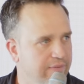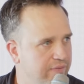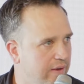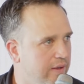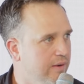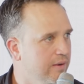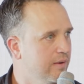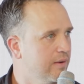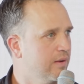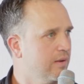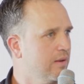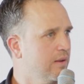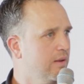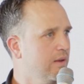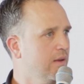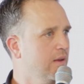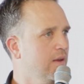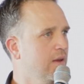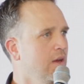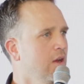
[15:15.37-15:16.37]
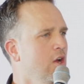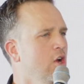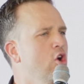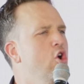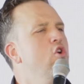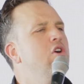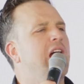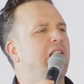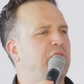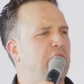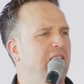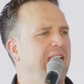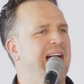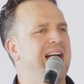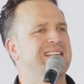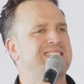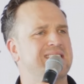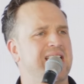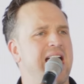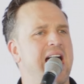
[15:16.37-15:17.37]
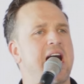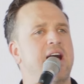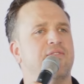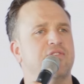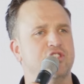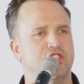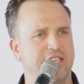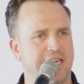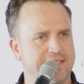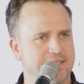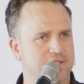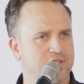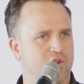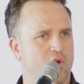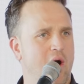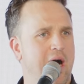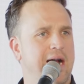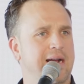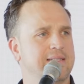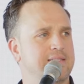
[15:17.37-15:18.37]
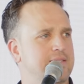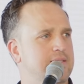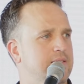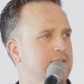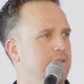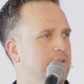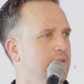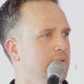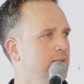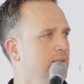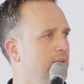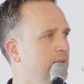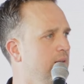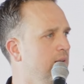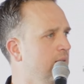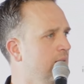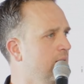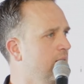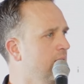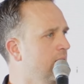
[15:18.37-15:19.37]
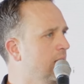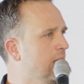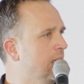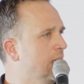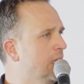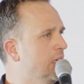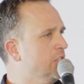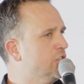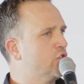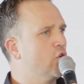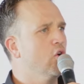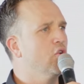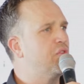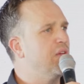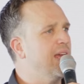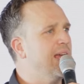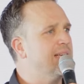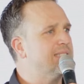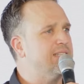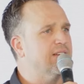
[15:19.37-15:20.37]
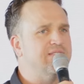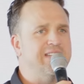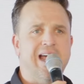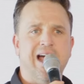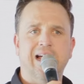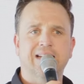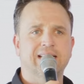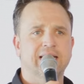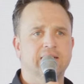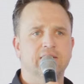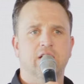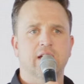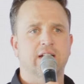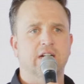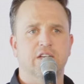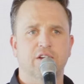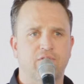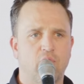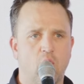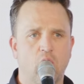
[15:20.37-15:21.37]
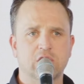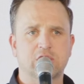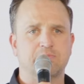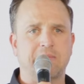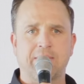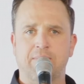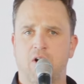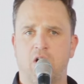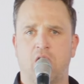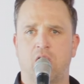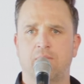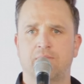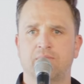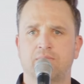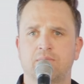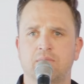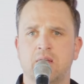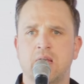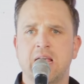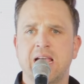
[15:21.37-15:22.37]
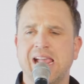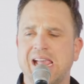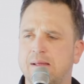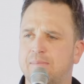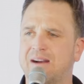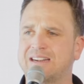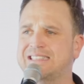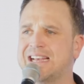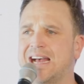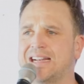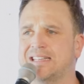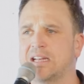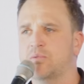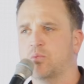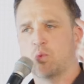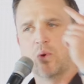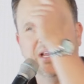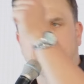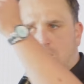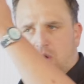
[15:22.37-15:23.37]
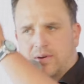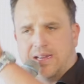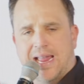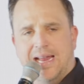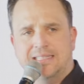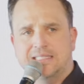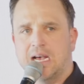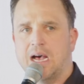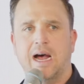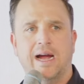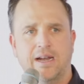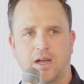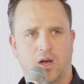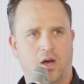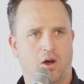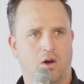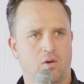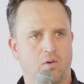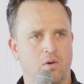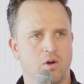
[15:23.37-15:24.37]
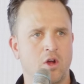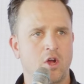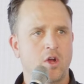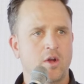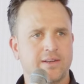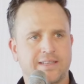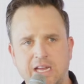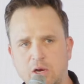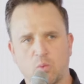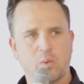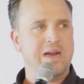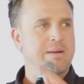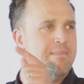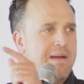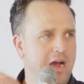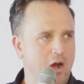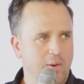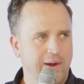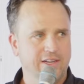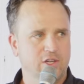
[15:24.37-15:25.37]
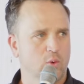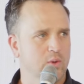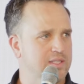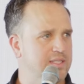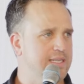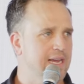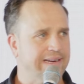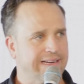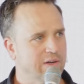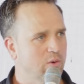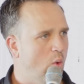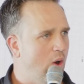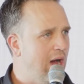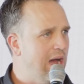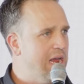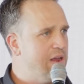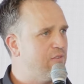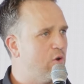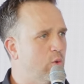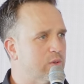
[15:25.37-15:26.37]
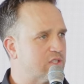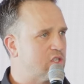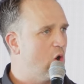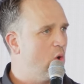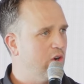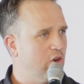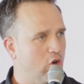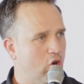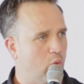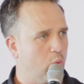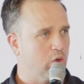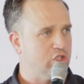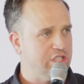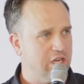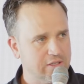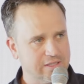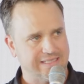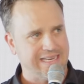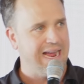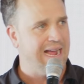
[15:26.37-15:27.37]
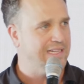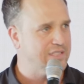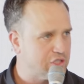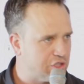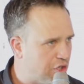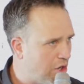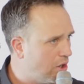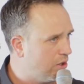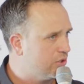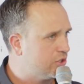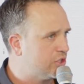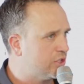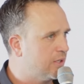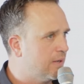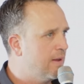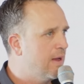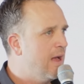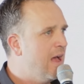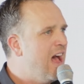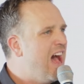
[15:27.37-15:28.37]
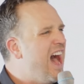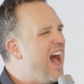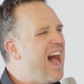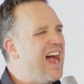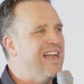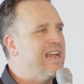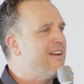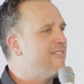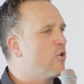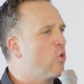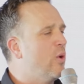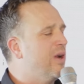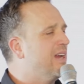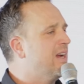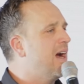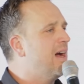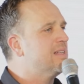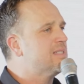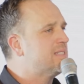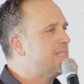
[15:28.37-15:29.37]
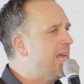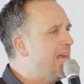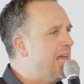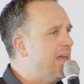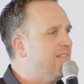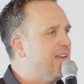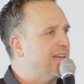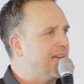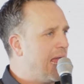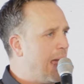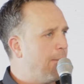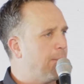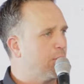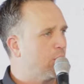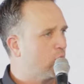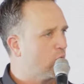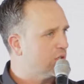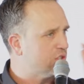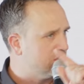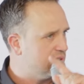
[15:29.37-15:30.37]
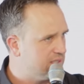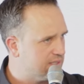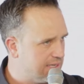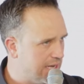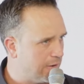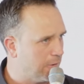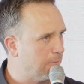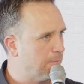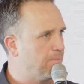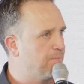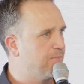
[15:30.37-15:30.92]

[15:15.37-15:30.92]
it. Who got the last laugh? Jesus Christ. Truth is, if dad didn't get a divorce, my mom, and my dad didn't relocate to Idaho, get remarried to his second wife who was going to her, Rochelle's dad's church, I never would have got saved at Capital Christian Center.